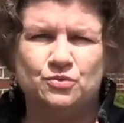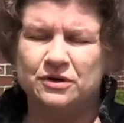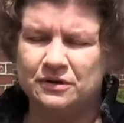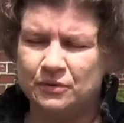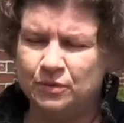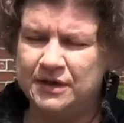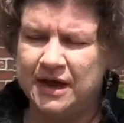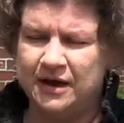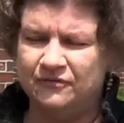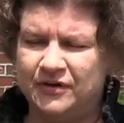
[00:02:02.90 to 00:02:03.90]
we're, we
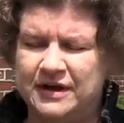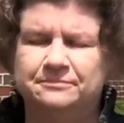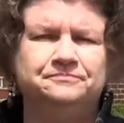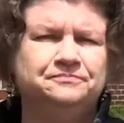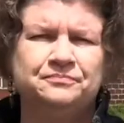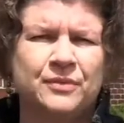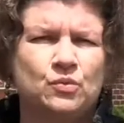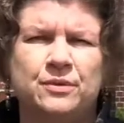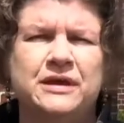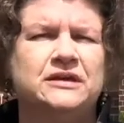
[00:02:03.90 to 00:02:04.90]
have, um,
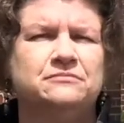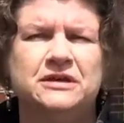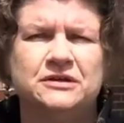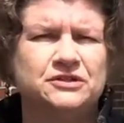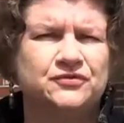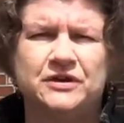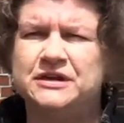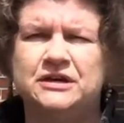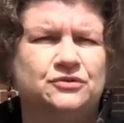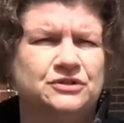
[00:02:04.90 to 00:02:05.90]
we're making meals for
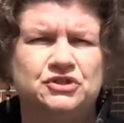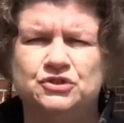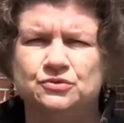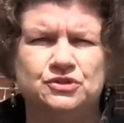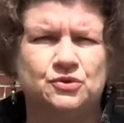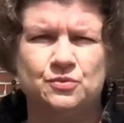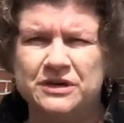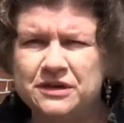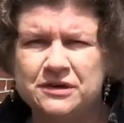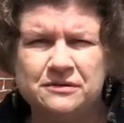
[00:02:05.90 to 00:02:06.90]
800 students a
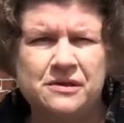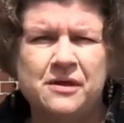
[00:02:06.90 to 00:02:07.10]
week